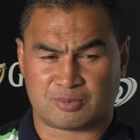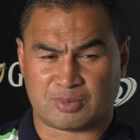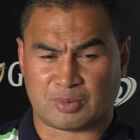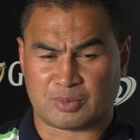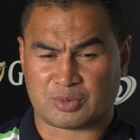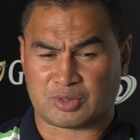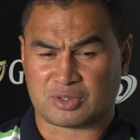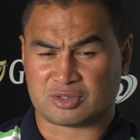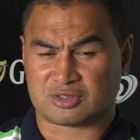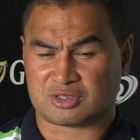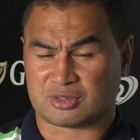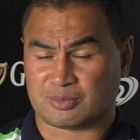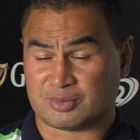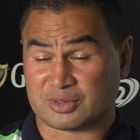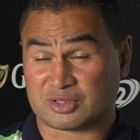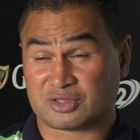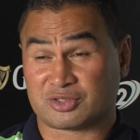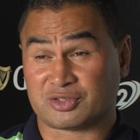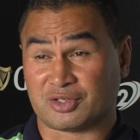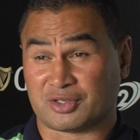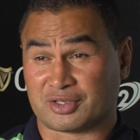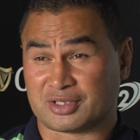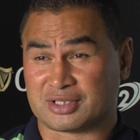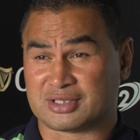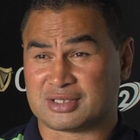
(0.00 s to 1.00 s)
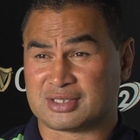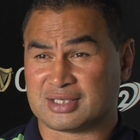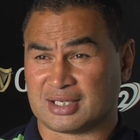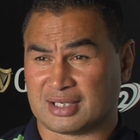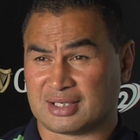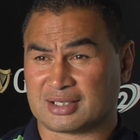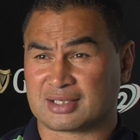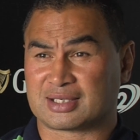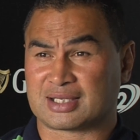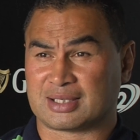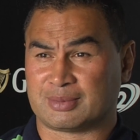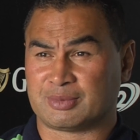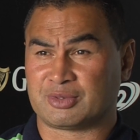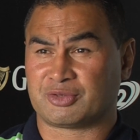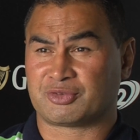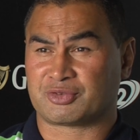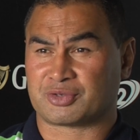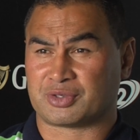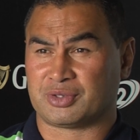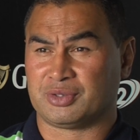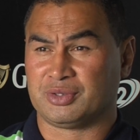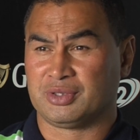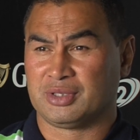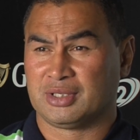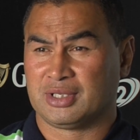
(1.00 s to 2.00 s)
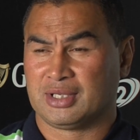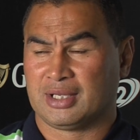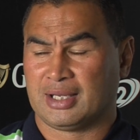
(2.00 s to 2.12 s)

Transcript: but we've got some exciting talent coming through,